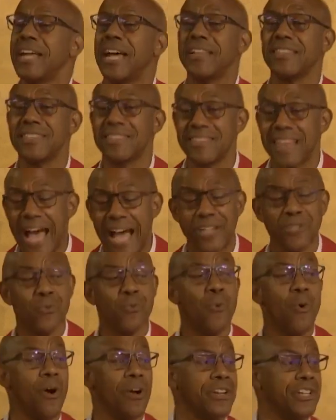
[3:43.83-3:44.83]
that that
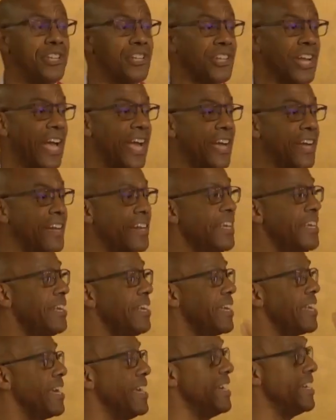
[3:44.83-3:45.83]
one child
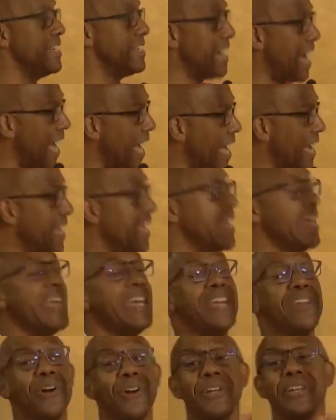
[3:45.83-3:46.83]
can die
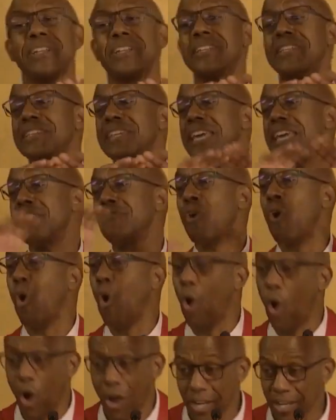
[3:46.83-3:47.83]
in order to save
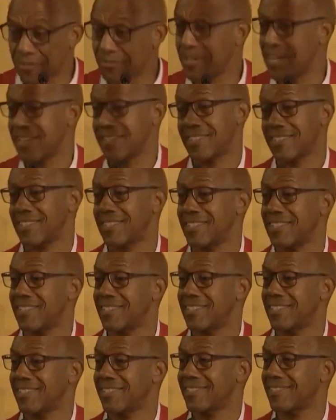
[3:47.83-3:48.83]
all of us.
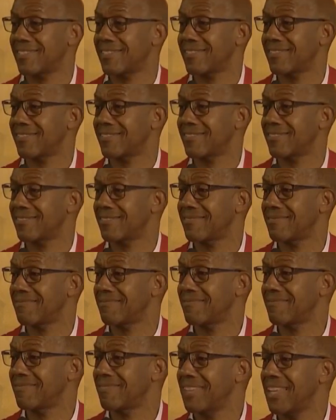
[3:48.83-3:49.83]

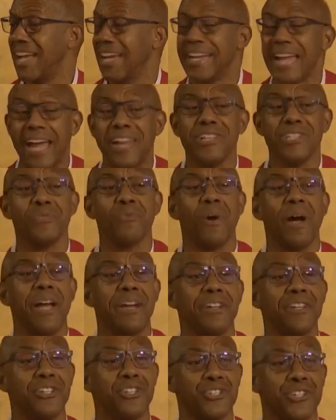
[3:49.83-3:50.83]
And that is
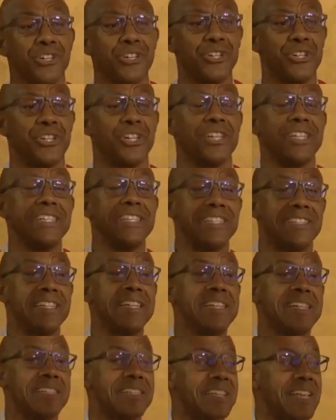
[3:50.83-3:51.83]
why the church
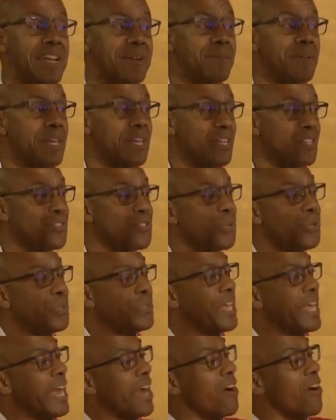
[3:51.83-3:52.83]
considers them, though
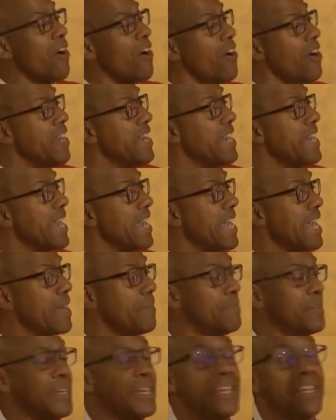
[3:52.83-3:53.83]
they are
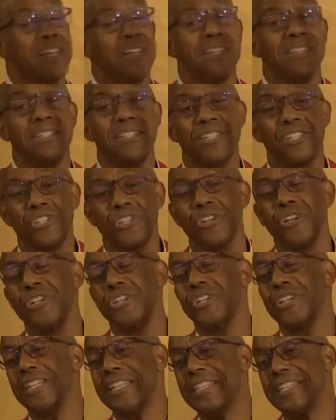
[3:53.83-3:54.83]
unnamed, the
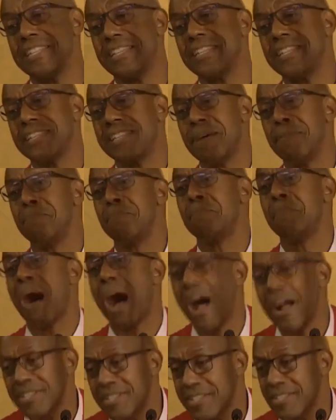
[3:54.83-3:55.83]
church considers them
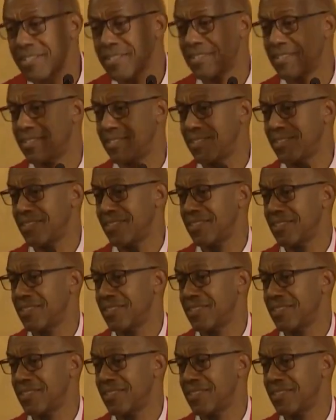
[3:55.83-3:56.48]
martyrs